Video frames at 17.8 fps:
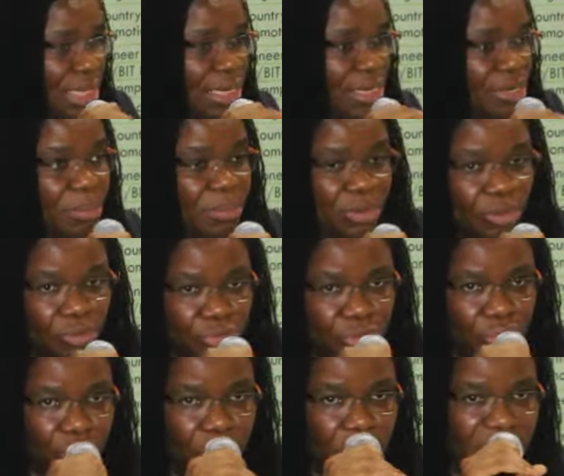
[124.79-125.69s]
And a number of
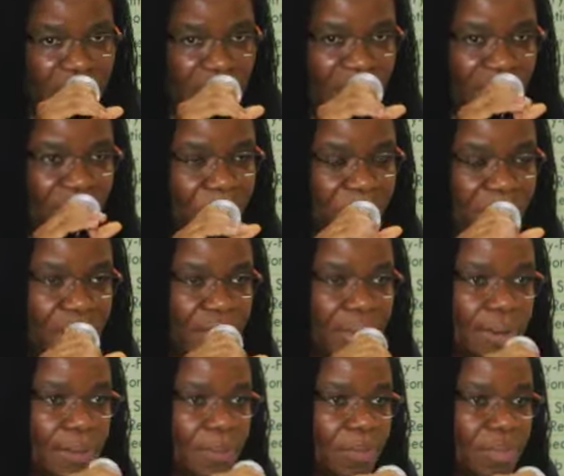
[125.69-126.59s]
you may have
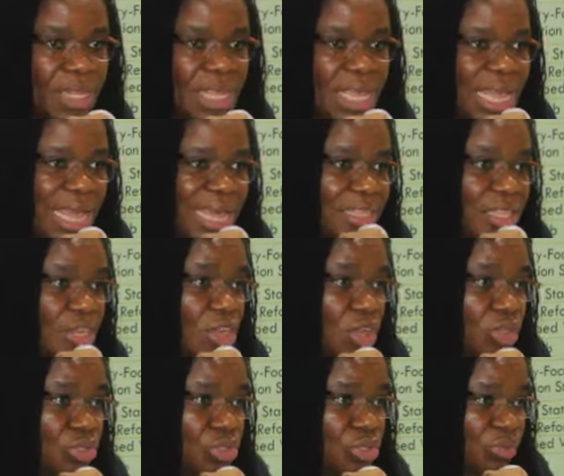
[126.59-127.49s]
been at the
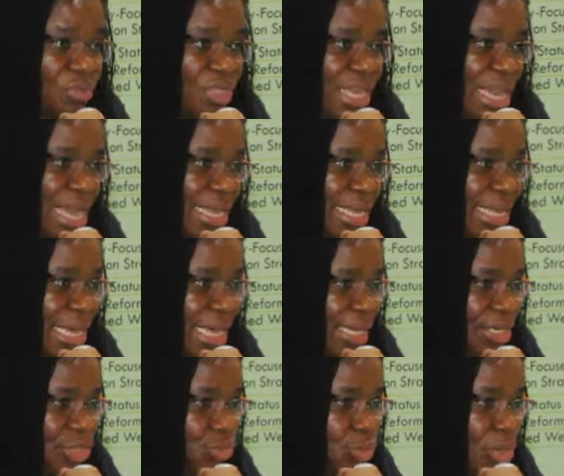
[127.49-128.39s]
launch of the
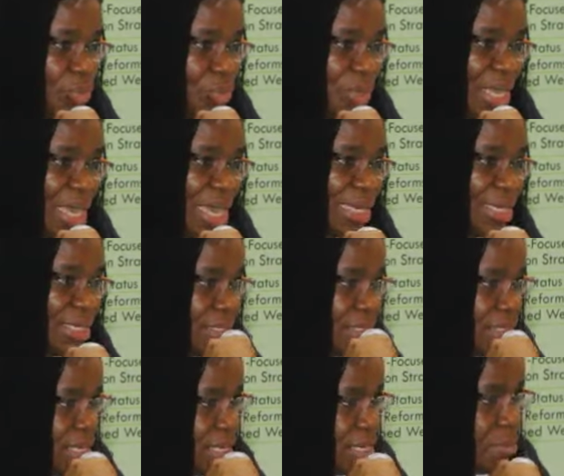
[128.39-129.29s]
iGuide when we had
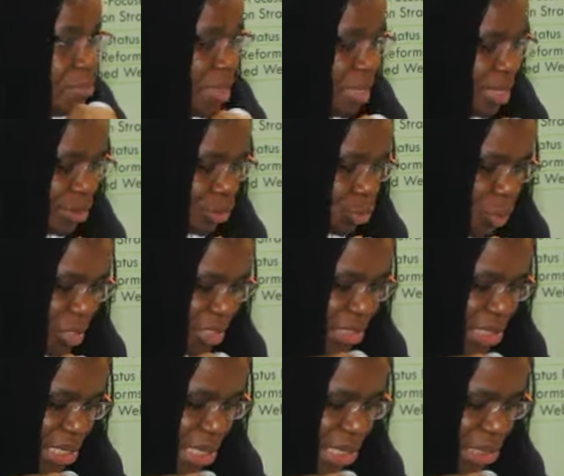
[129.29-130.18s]
it in May
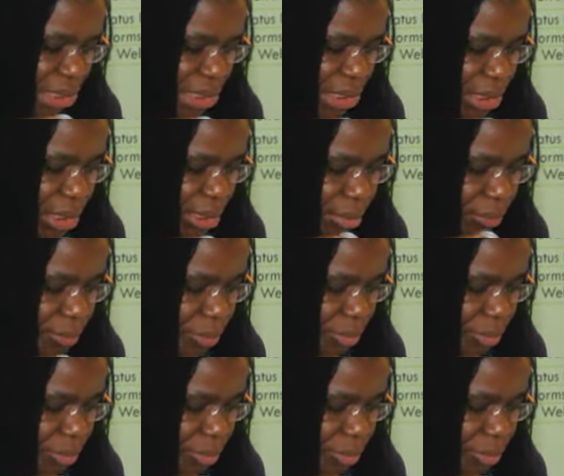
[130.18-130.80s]
2018.